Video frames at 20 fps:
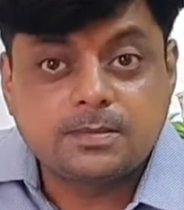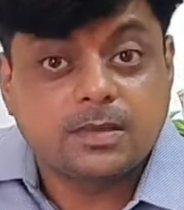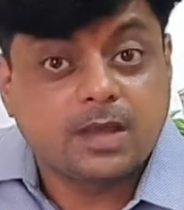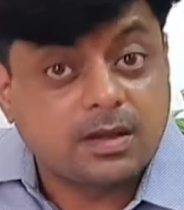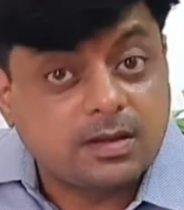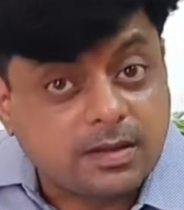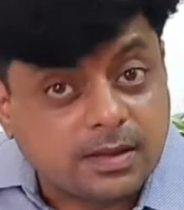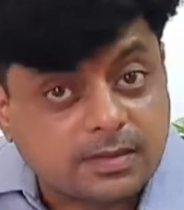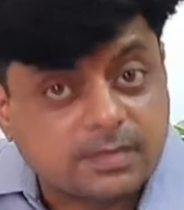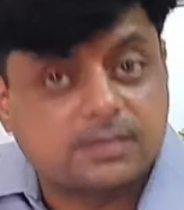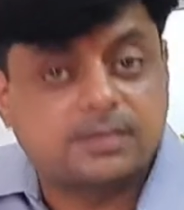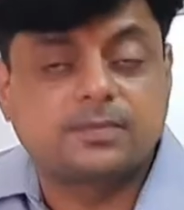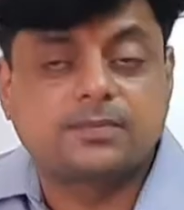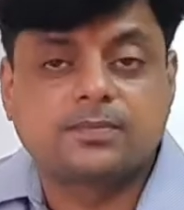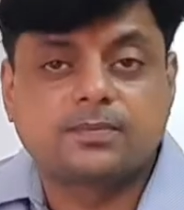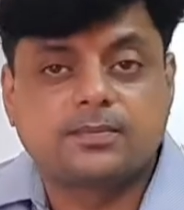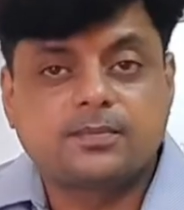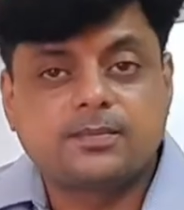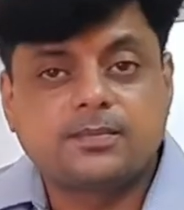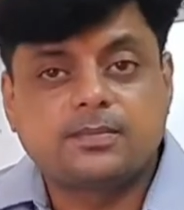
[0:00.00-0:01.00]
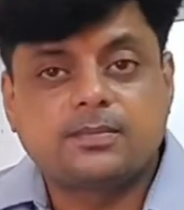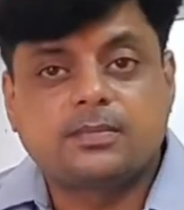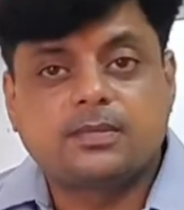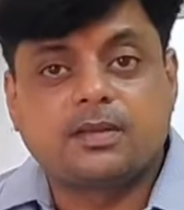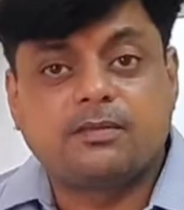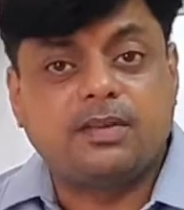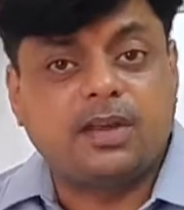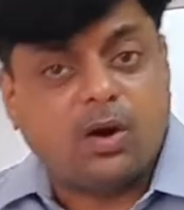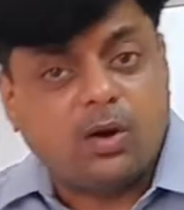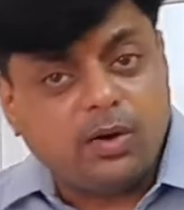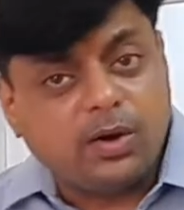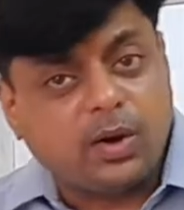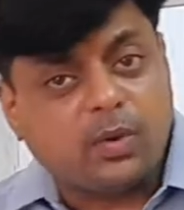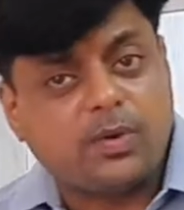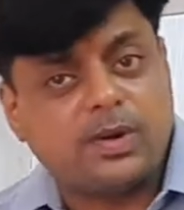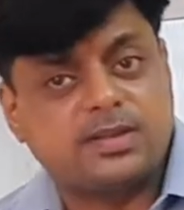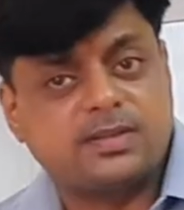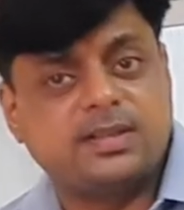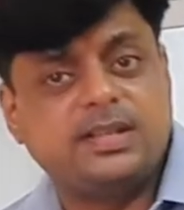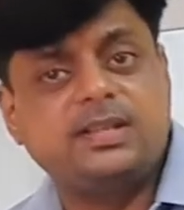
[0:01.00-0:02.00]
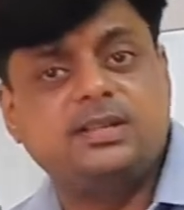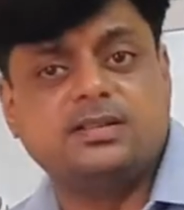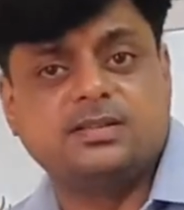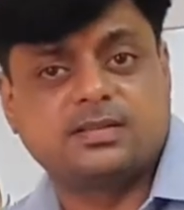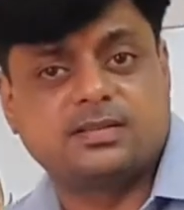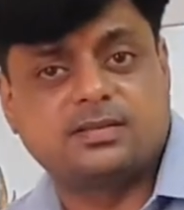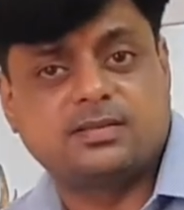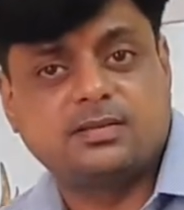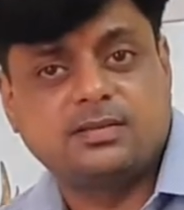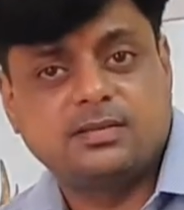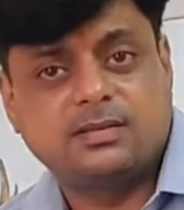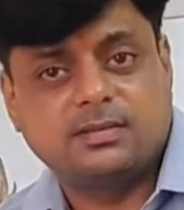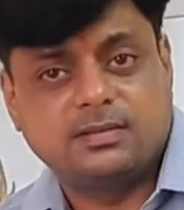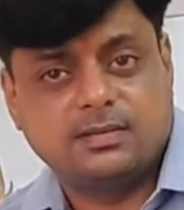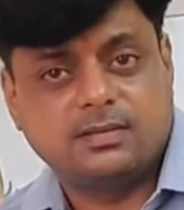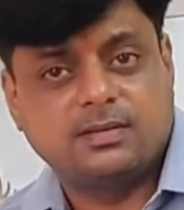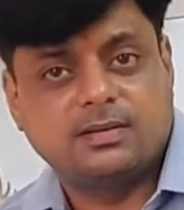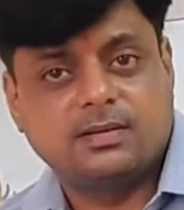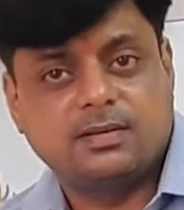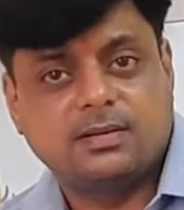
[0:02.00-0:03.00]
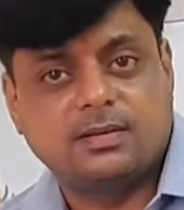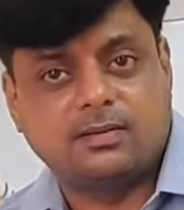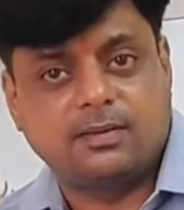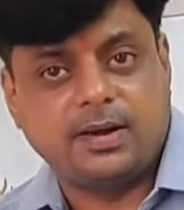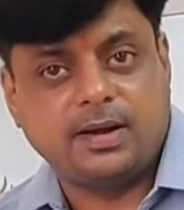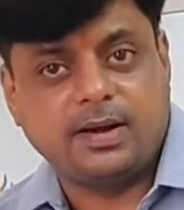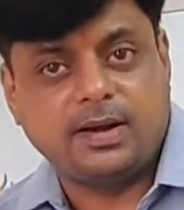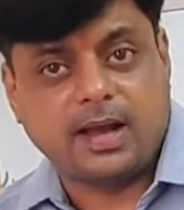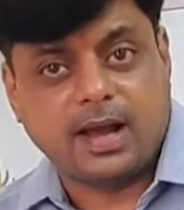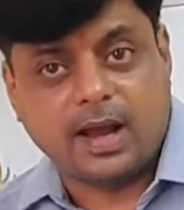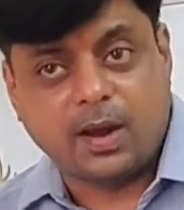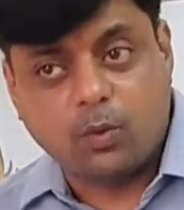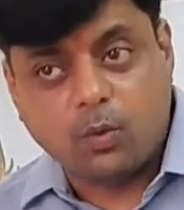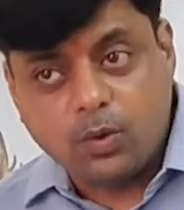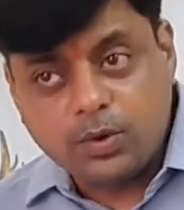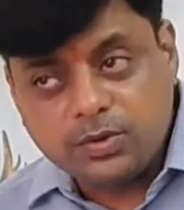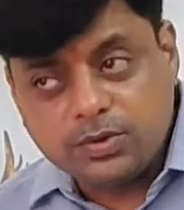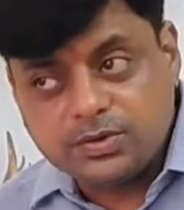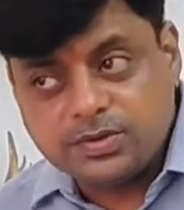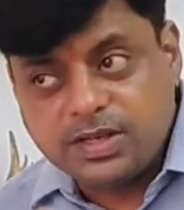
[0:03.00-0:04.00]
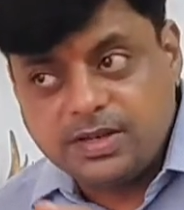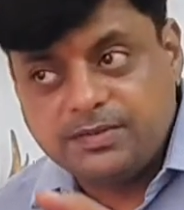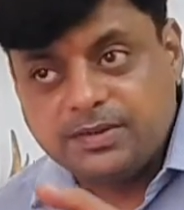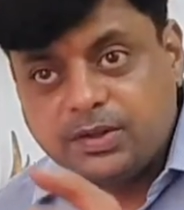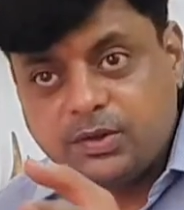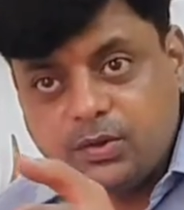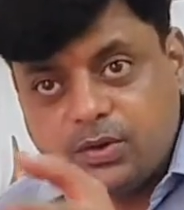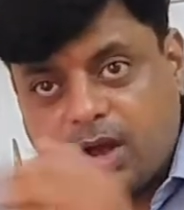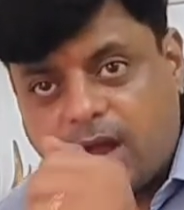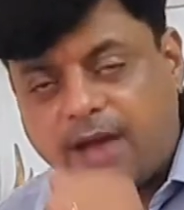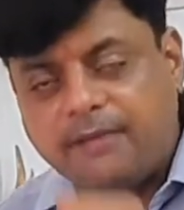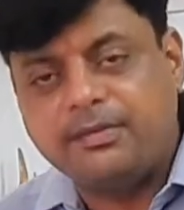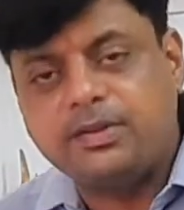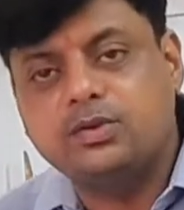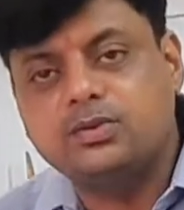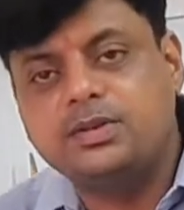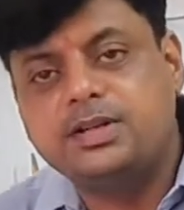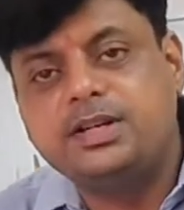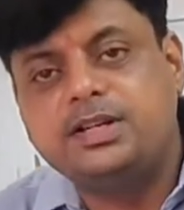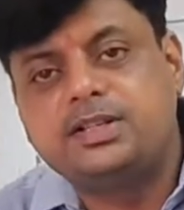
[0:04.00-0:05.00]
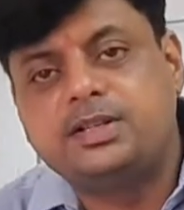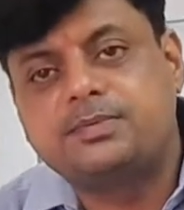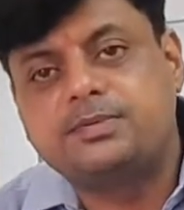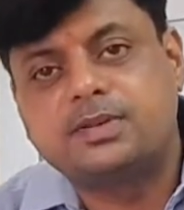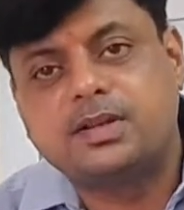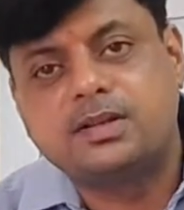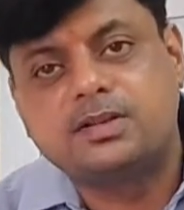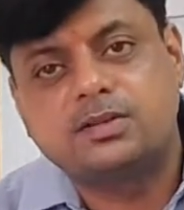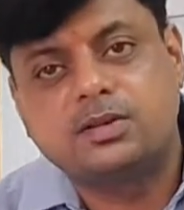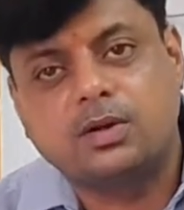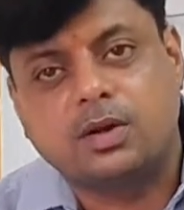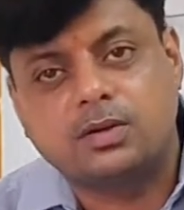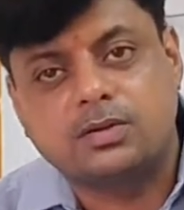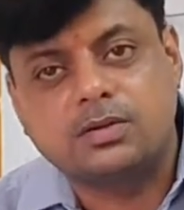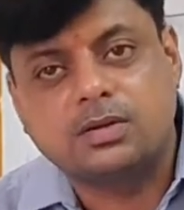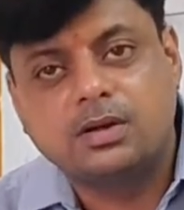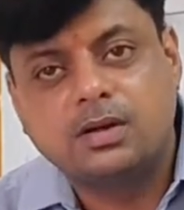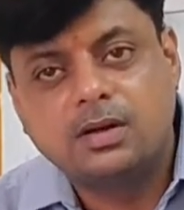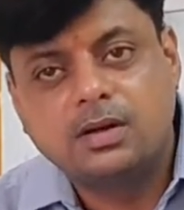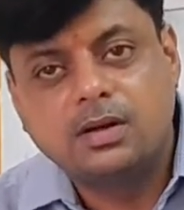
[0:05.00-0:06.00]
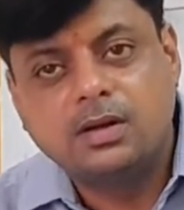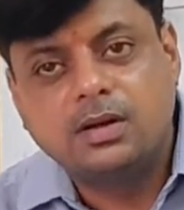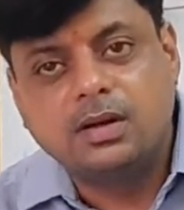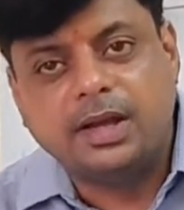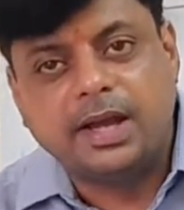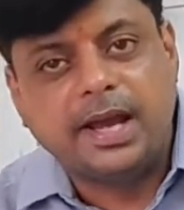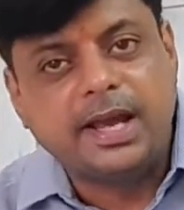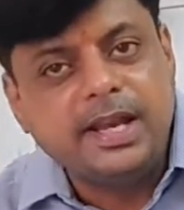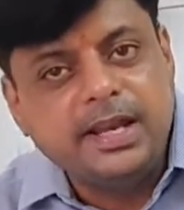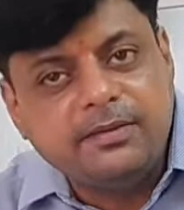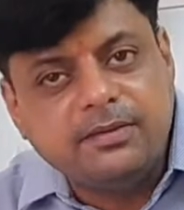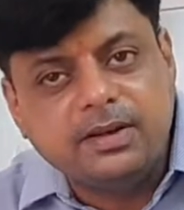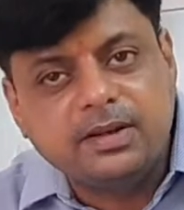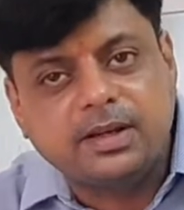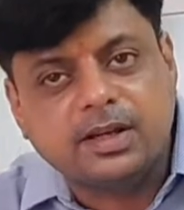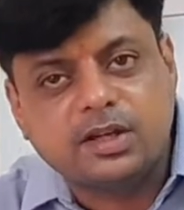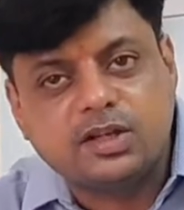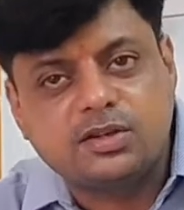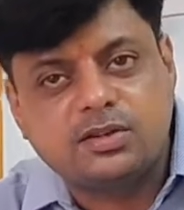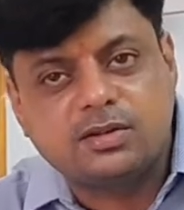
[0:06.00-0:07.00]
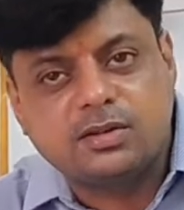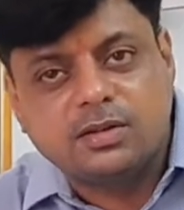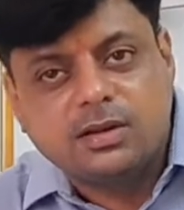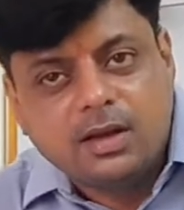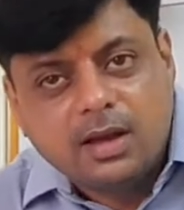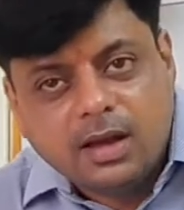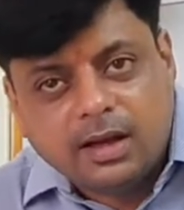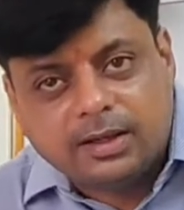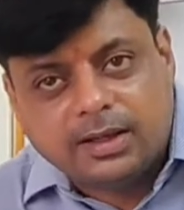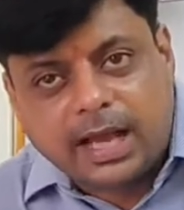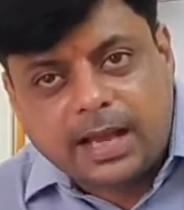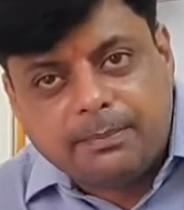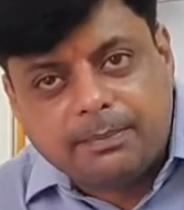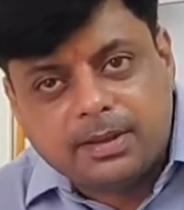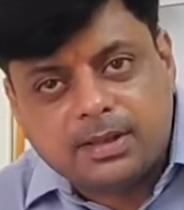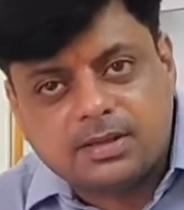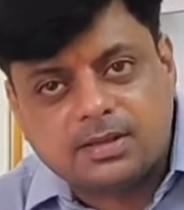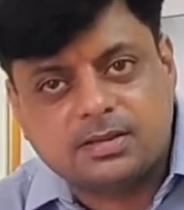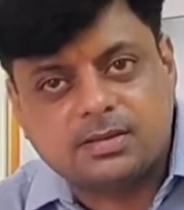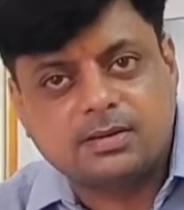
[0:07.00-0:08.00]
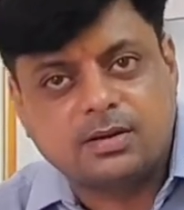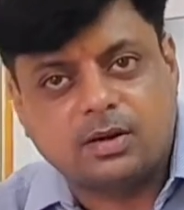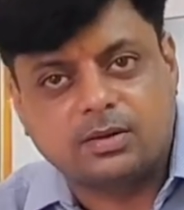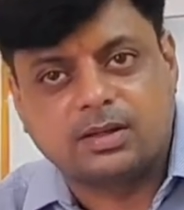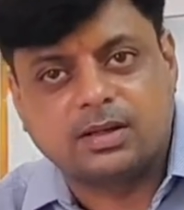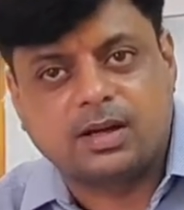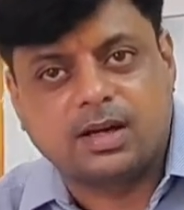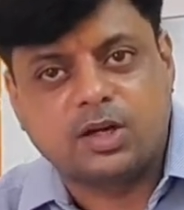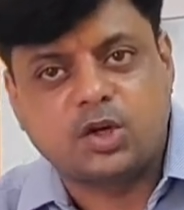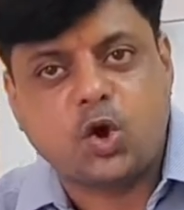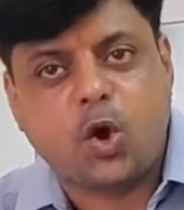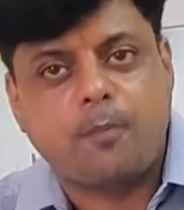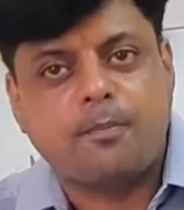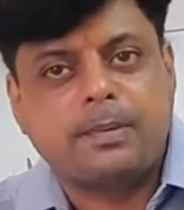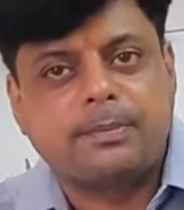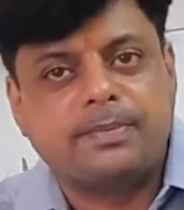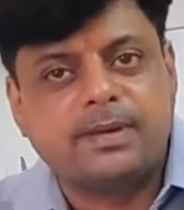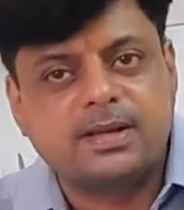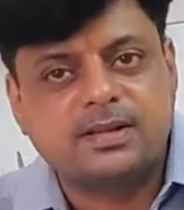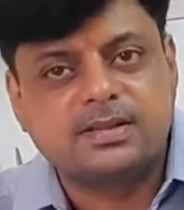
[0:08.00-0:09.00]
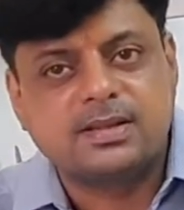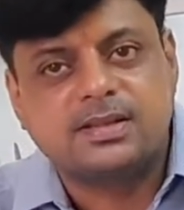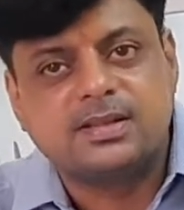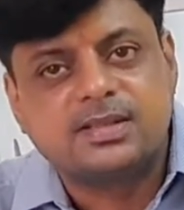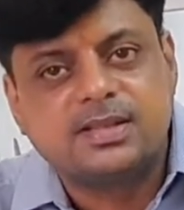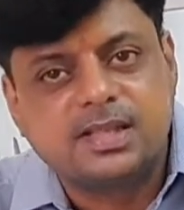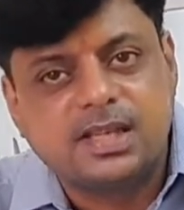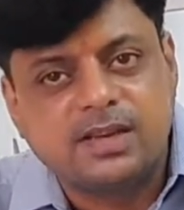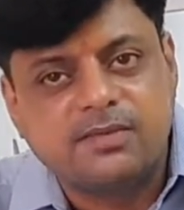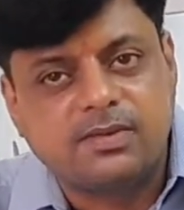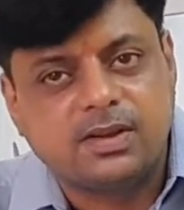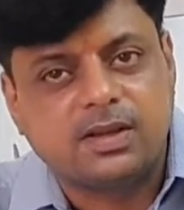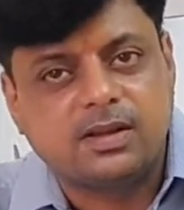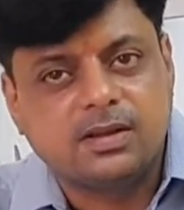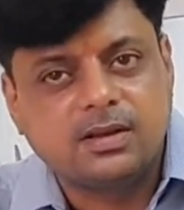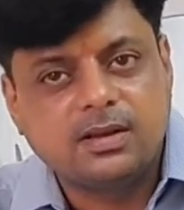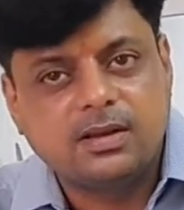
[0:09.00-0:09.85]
Yes, we all require leaders, right? I want to see whether you're having those leadership skills or not. Anyone can type it or the cut copy paste in his CV.